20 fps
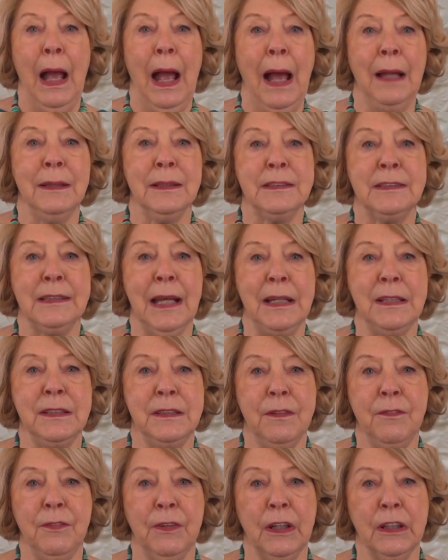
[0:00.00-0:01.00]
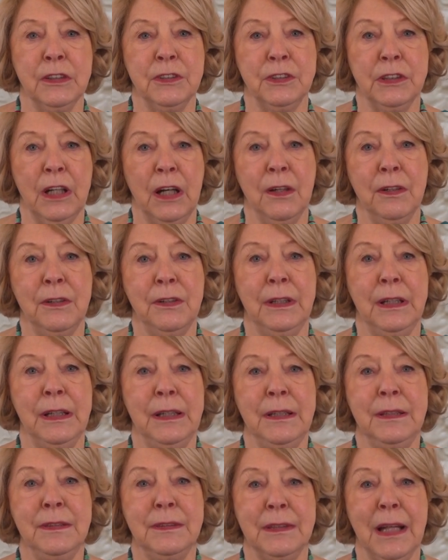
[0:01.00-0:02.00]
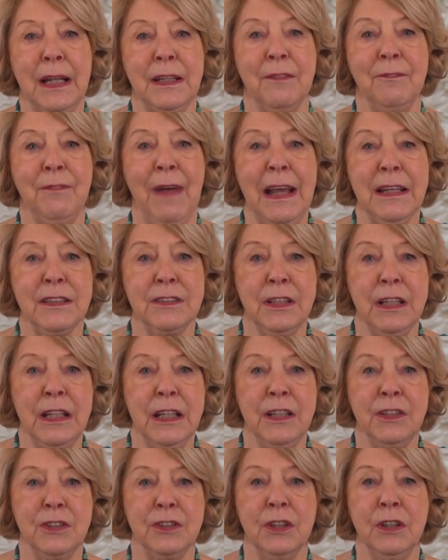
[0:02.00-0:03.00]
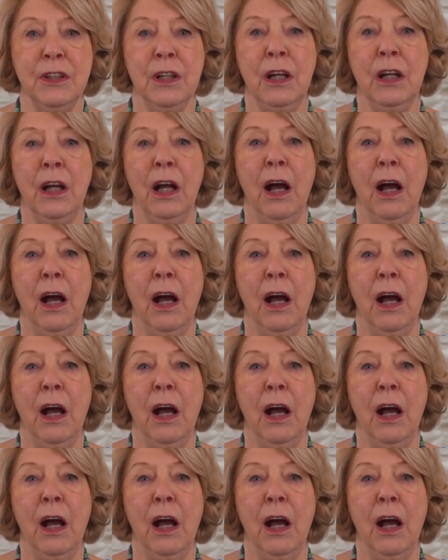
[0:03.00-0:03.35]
and the scientific concerned is that the vaccination